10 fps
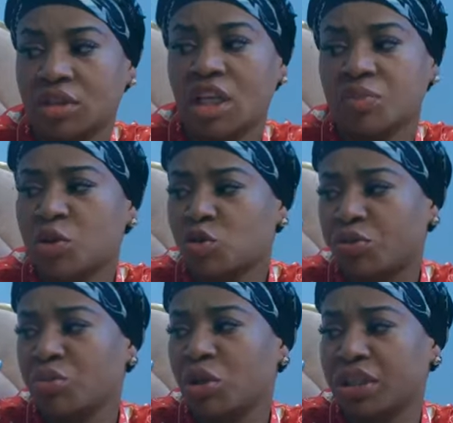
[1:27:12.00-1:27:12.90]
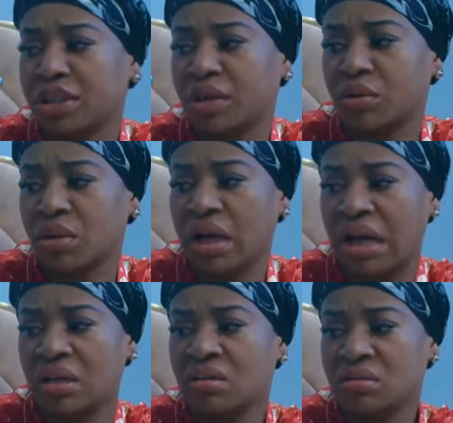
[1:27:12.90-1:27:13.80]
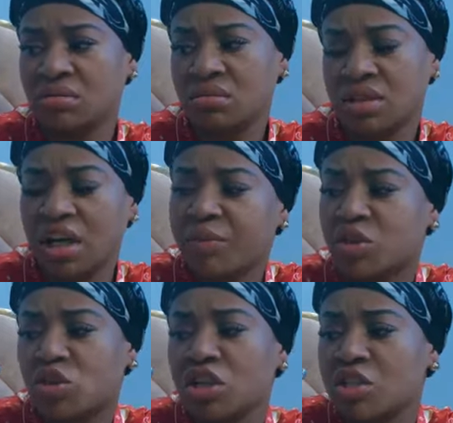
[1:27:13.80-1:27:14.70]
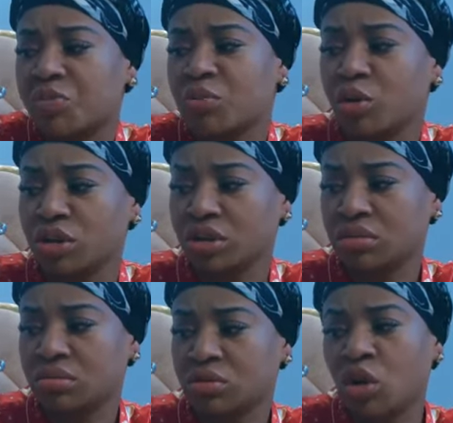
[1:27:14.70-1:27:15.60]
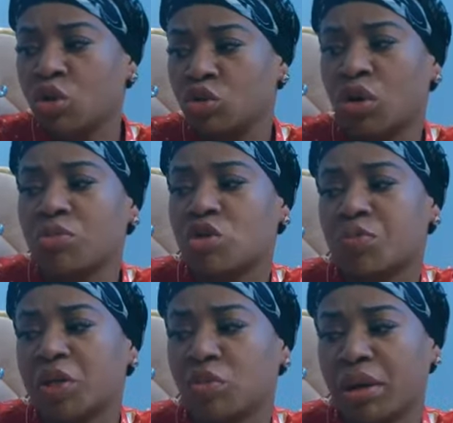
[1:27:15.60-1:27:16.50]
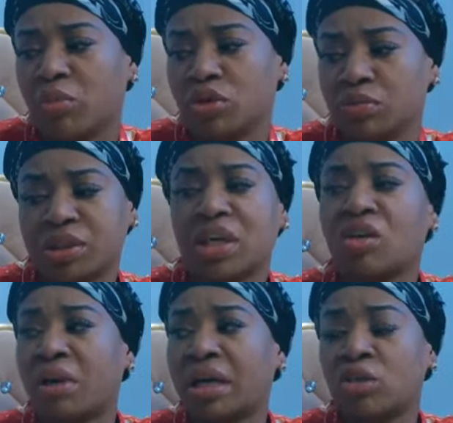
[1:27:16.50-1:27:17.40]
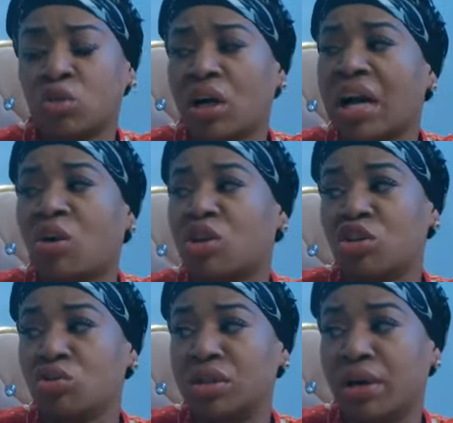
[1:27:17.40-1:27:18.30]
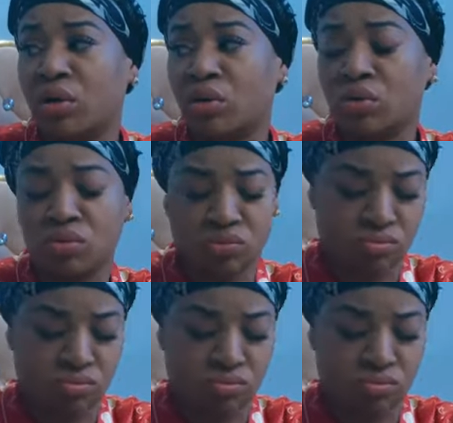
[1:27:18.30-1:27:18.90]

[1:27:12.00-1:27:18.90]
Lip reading: They are supposed to bring money now. Celebrities always bring money. Your own, you want me to spend all my money. Better come and eat, though. Hunger will kill you there. Oh.